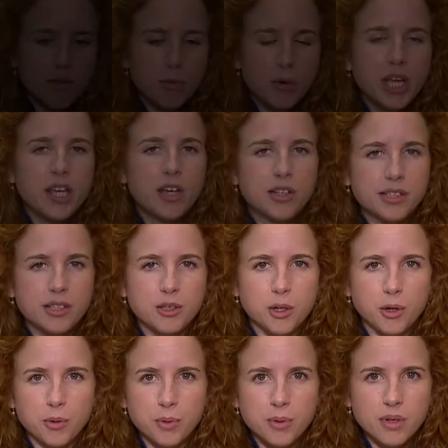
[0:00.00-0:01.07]
3 years
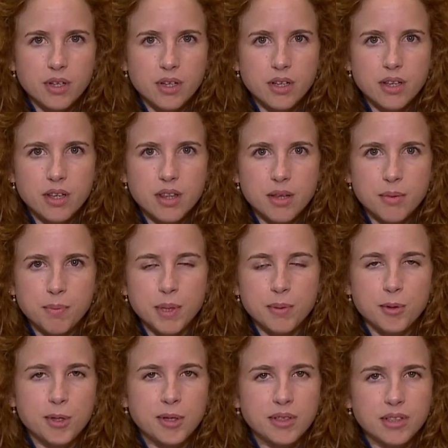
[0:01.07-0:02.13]
ago, the
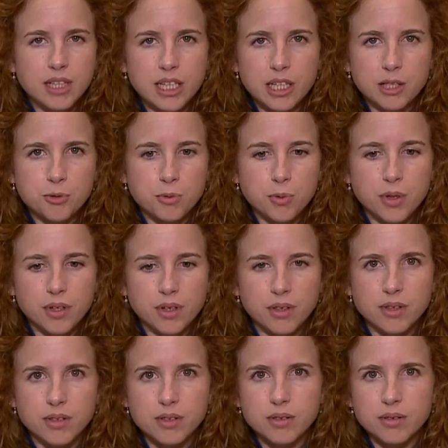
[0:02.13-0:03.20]
people in
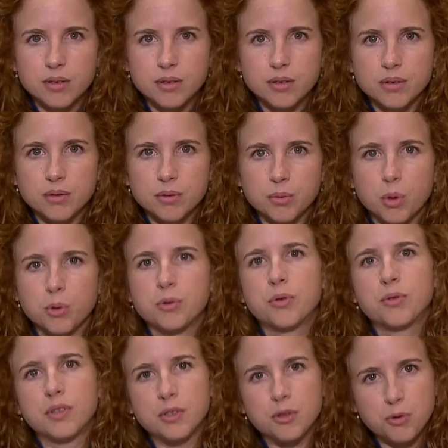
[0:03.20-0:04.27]
Israel rose
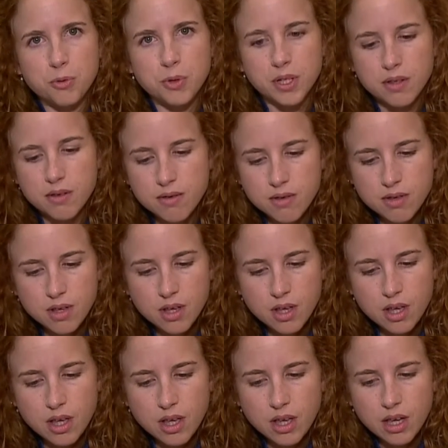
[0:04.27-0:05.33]
to the streets
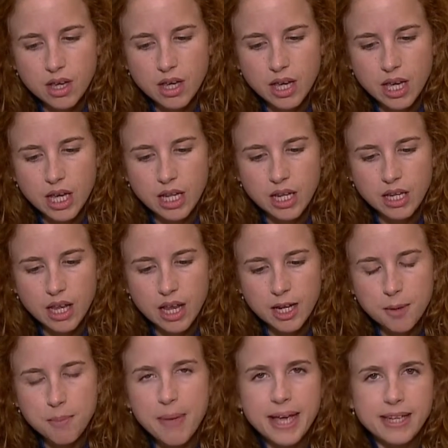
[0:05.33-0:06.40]
in
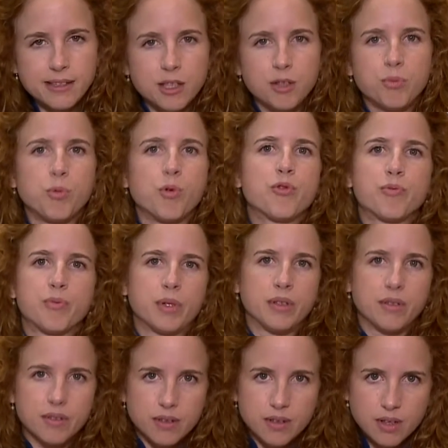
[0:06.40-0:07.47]
an amazing
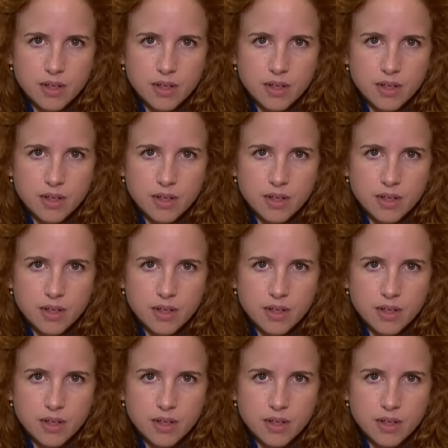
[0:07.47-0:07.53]
movement